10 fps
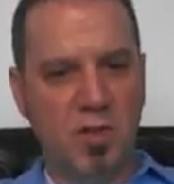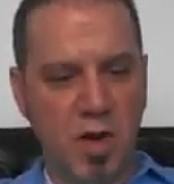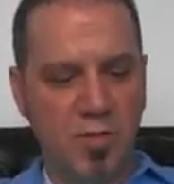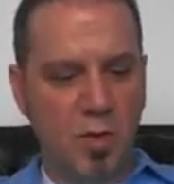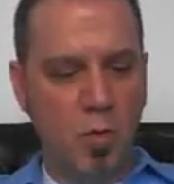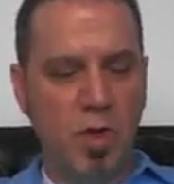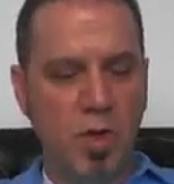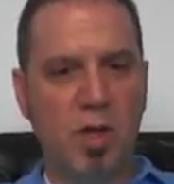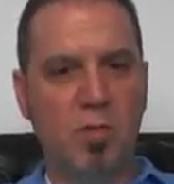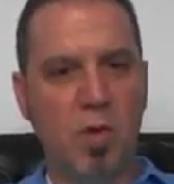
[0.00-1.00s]
So every
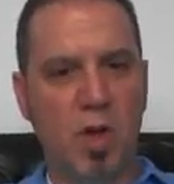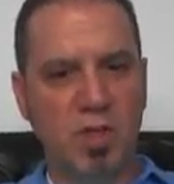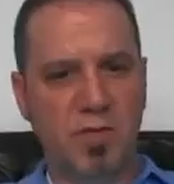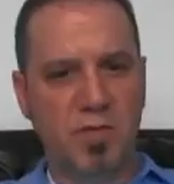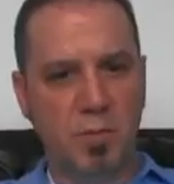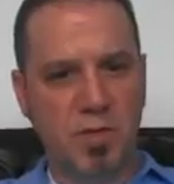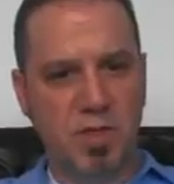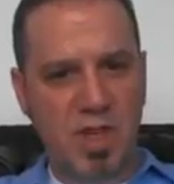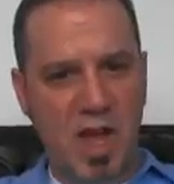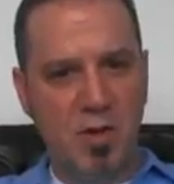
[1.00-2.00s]
week runs from
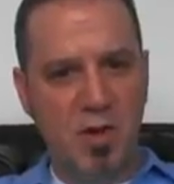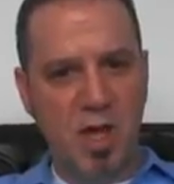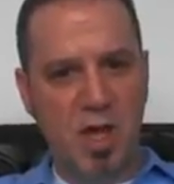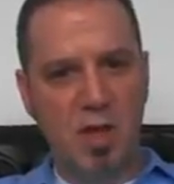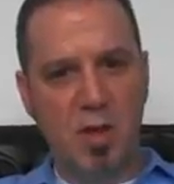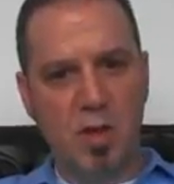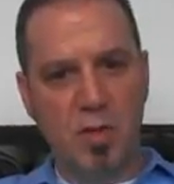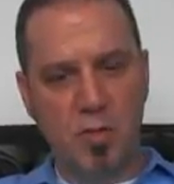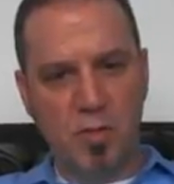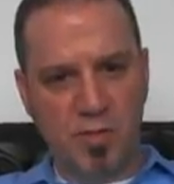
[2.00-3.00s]
Saturday
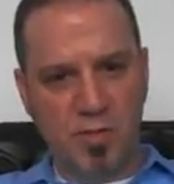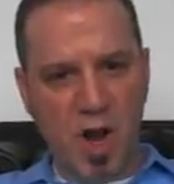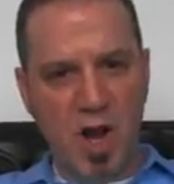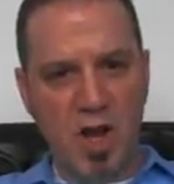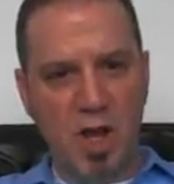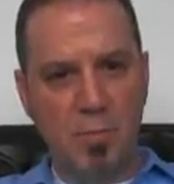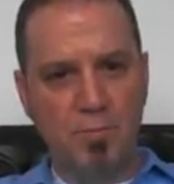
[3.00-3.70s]
through Friday.